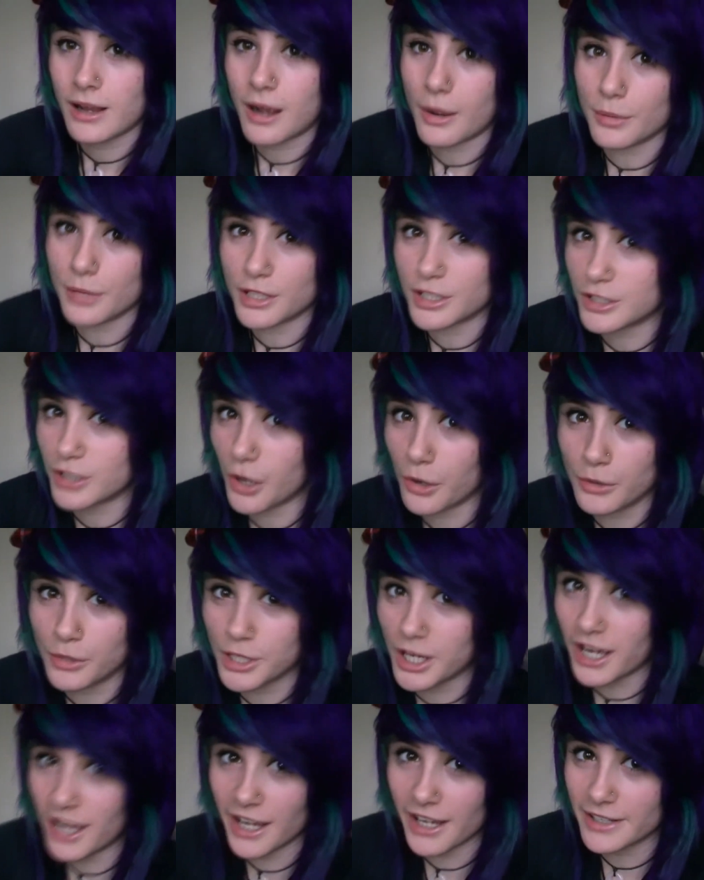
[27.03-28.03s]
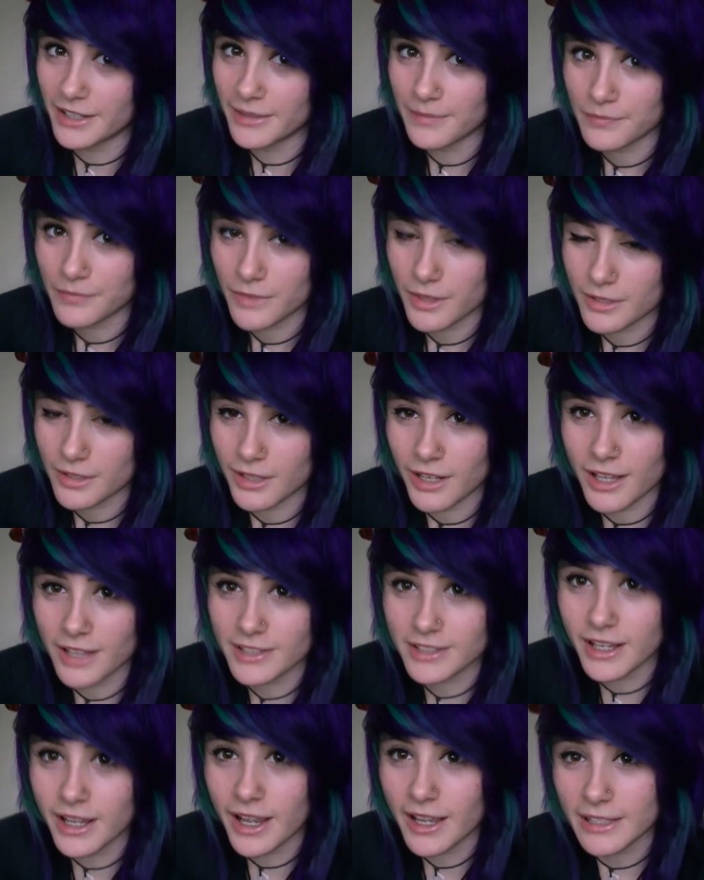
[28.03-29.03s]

I was so tired. So last night